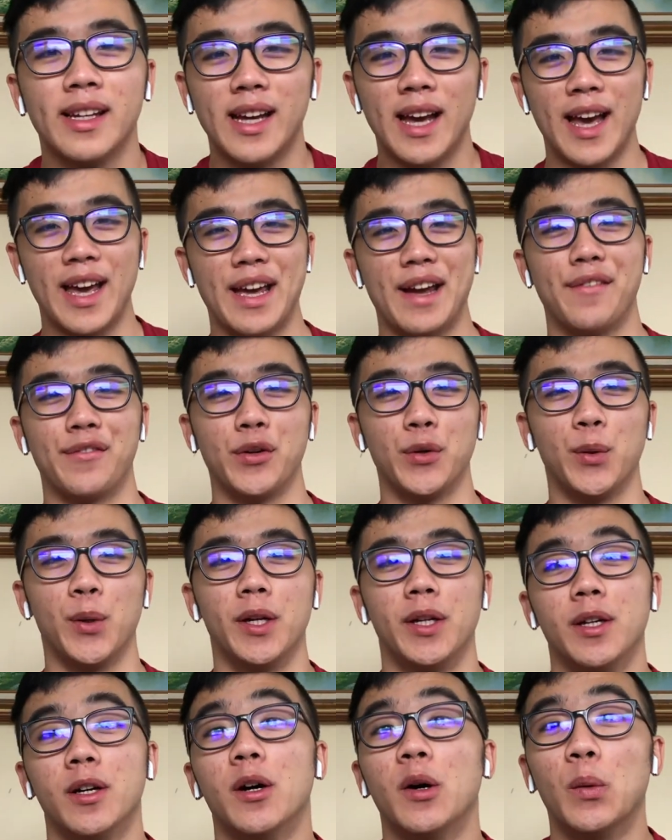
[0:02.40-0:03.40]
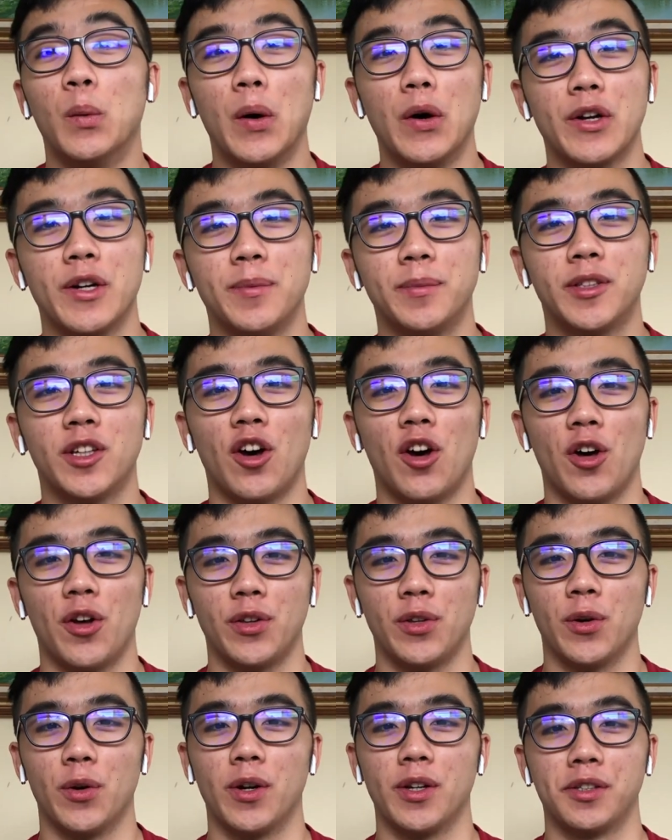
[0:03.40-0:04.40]
Hey everyone, welcome to All
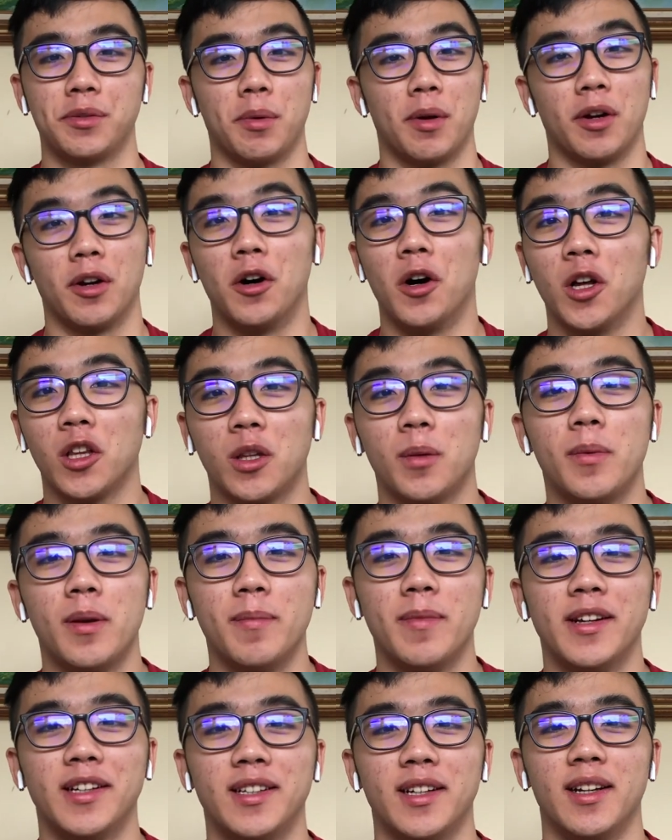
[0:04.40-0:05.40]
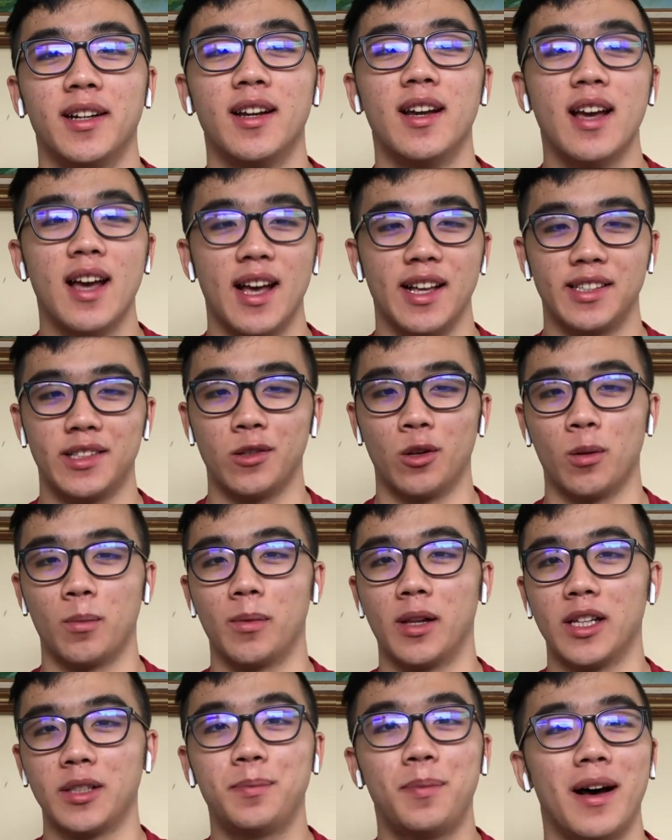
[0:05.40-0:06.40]
Yours, where our ultimate mission is to
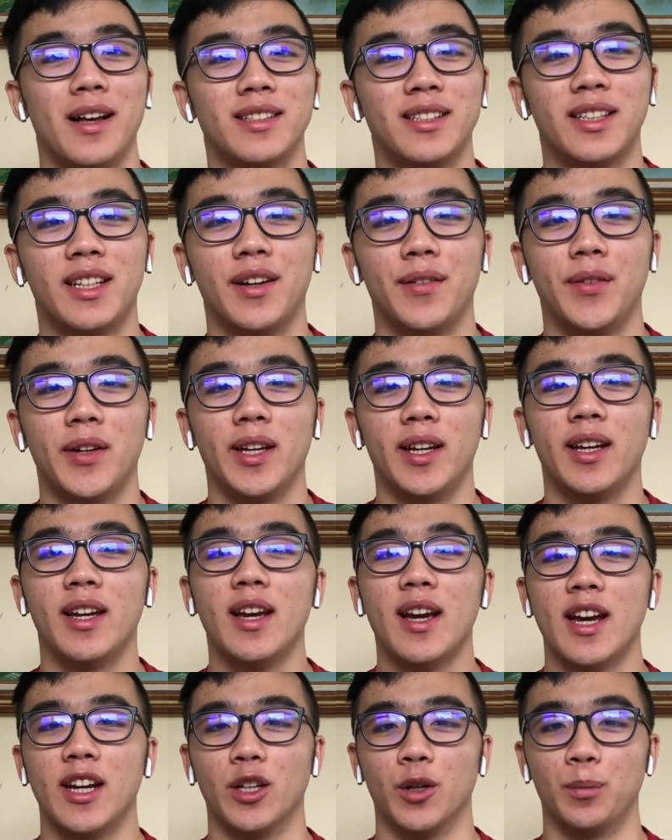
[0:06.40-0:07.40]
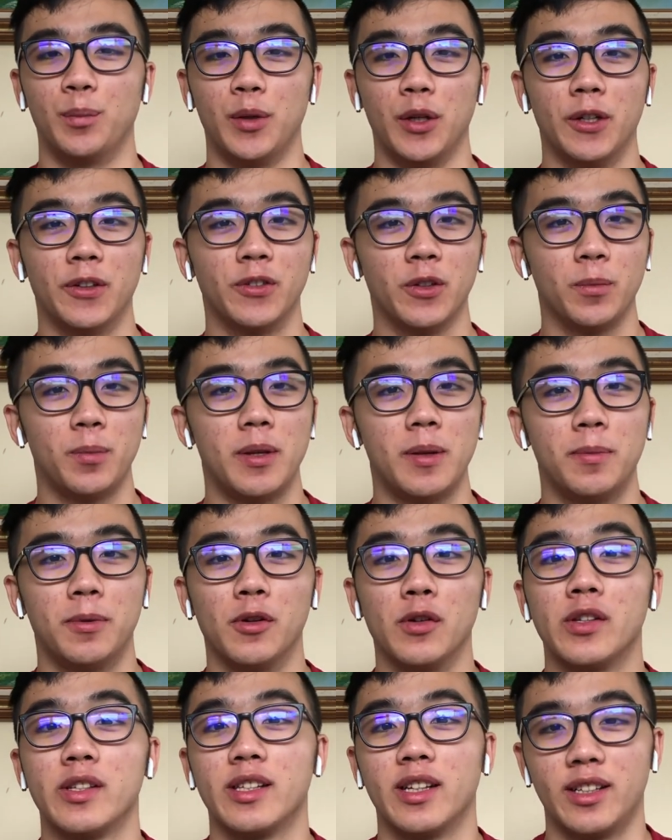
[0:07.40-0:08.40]
normalize positivity and help beautiful
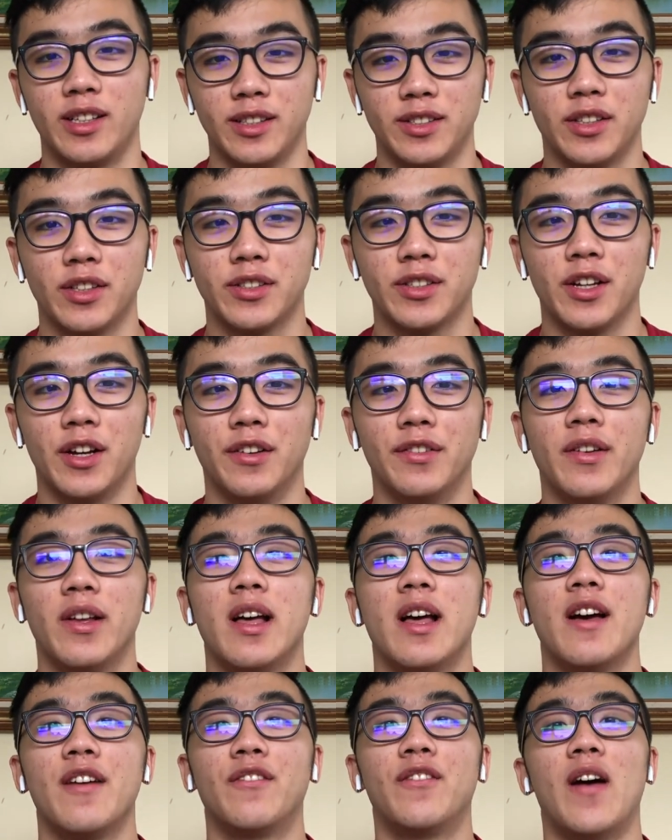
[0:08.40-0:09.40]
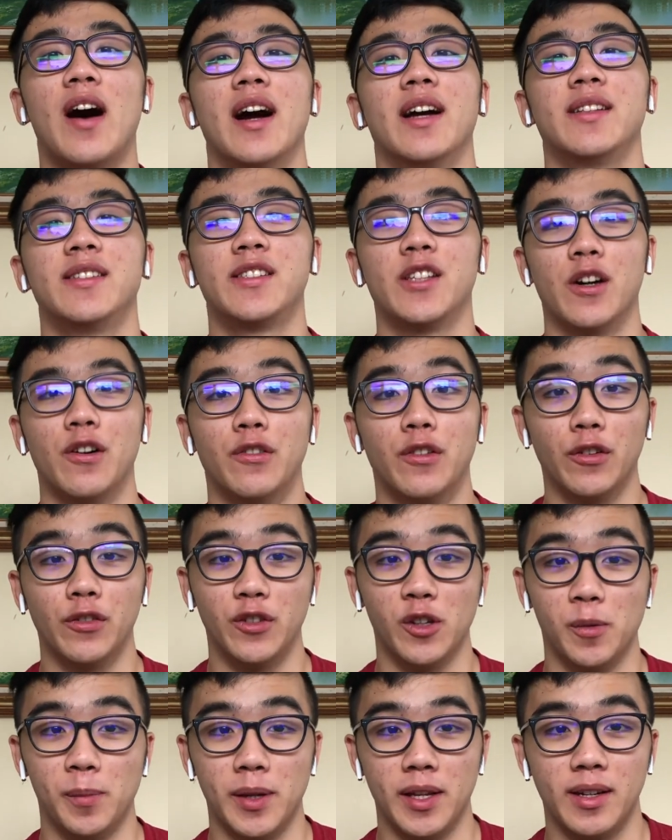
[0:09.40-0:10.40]
people such as yourself find
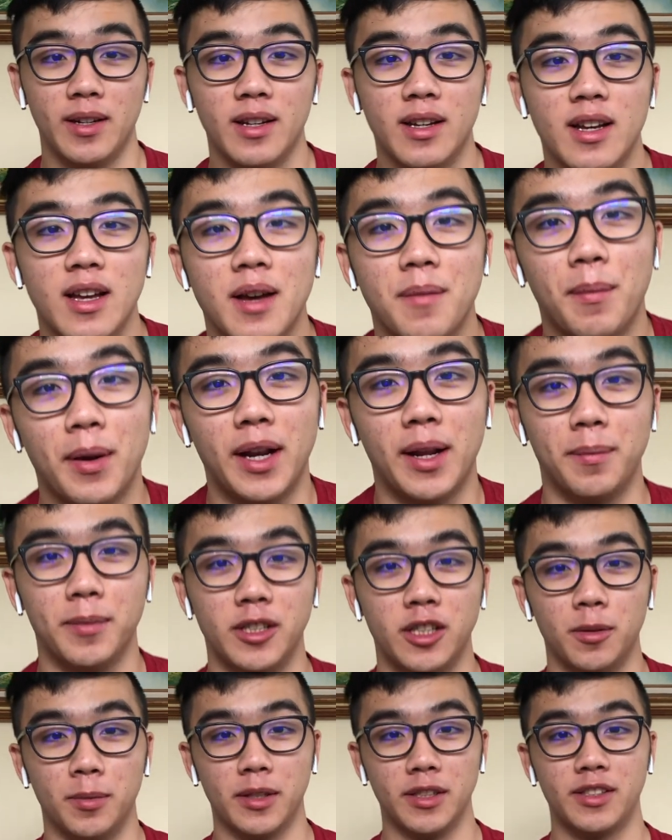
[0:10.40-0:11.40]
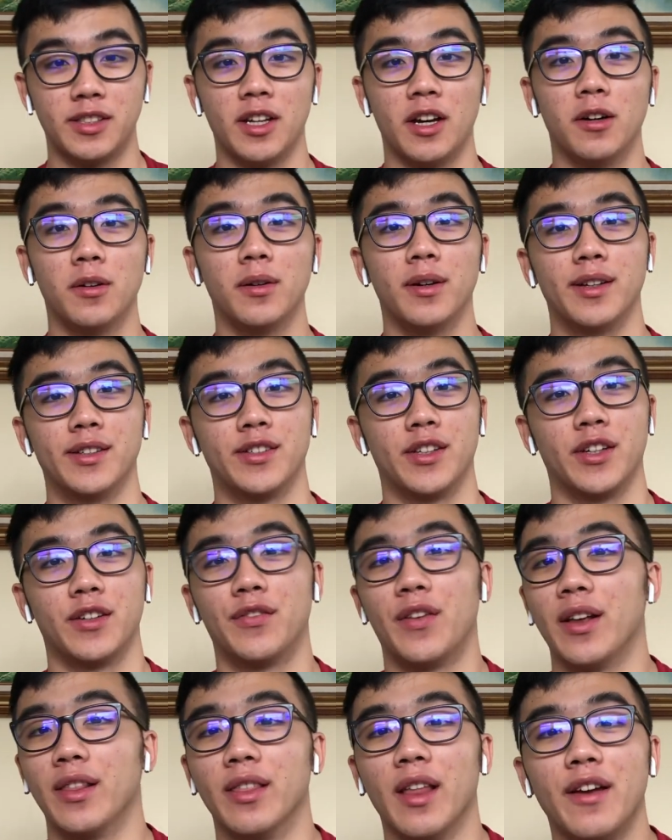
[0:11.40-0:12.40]
self-fulfillment. My name is Hubert So, a
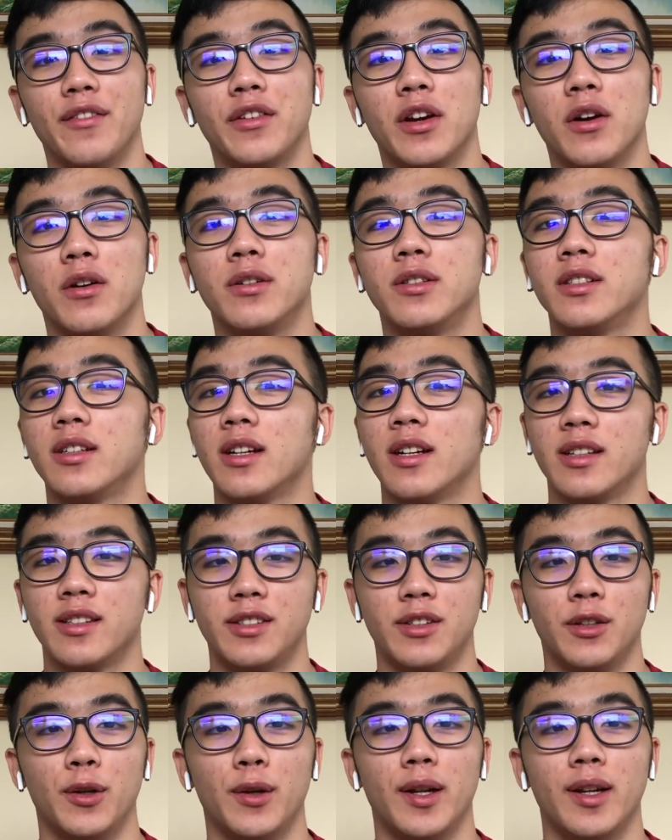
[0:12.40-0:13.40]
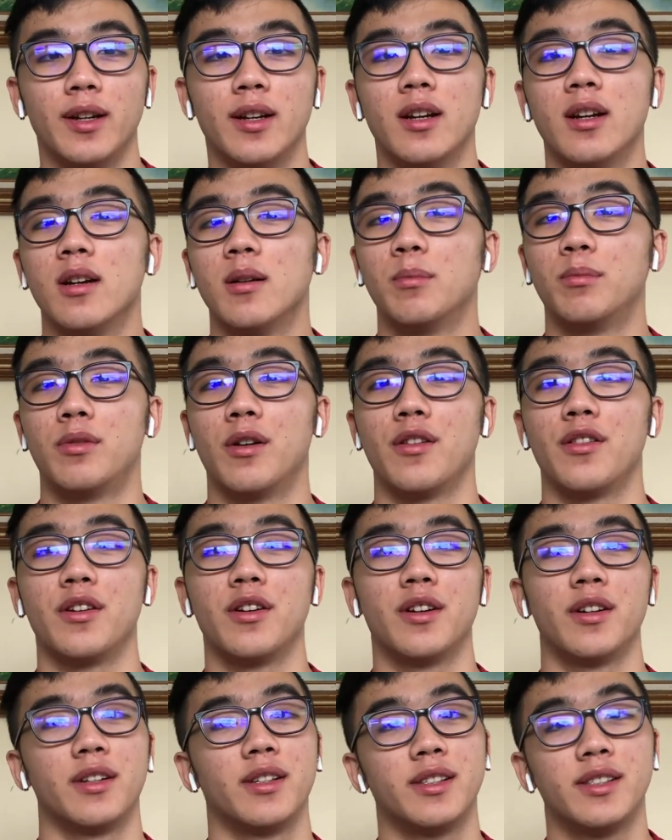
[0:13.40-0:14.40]
certified life coach, student,
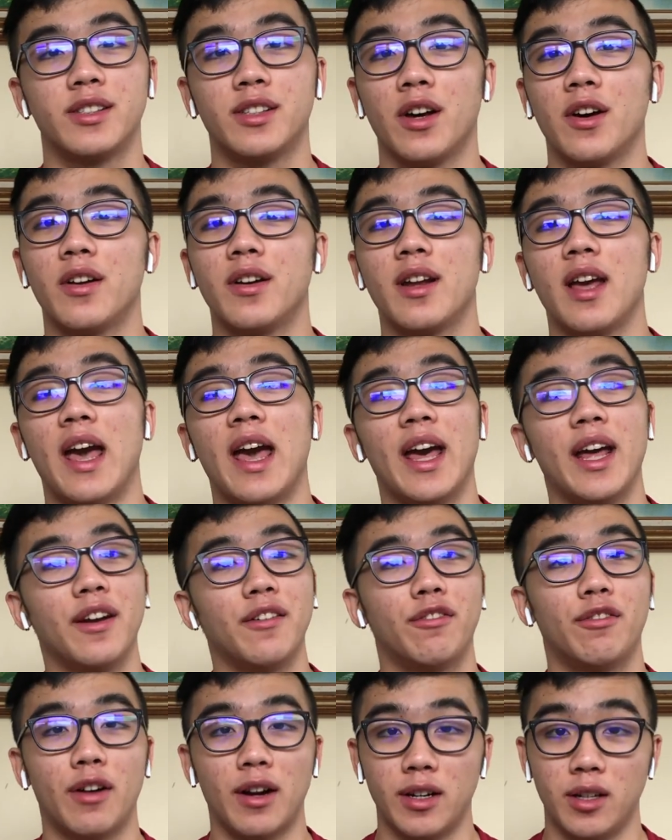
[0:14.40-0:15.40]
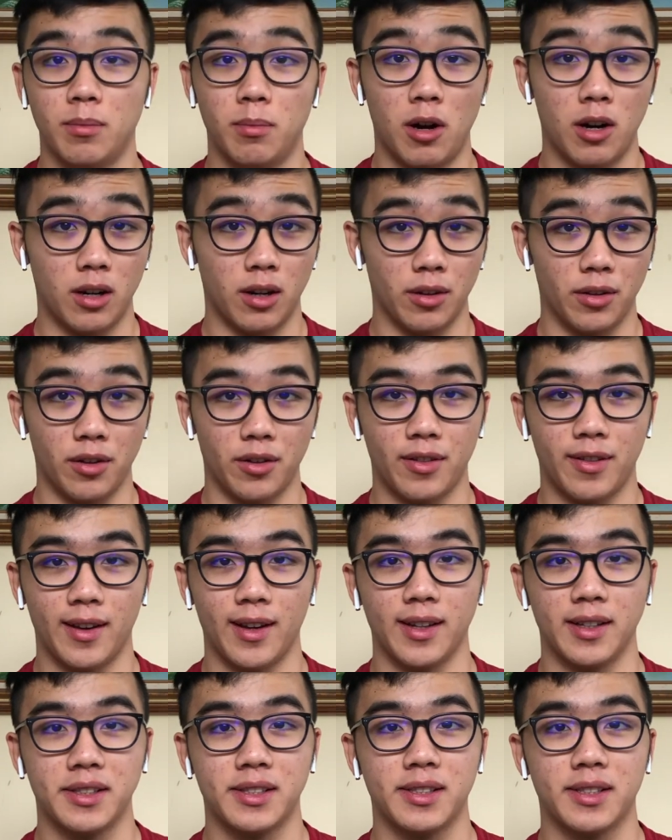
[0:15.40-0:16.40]
brother, son, and friend among other
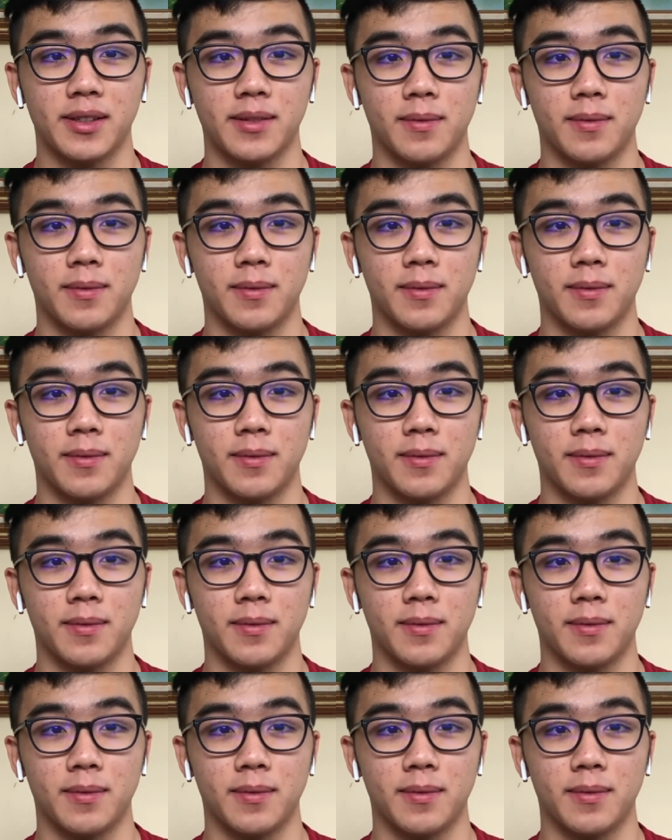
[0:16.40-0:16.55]
things.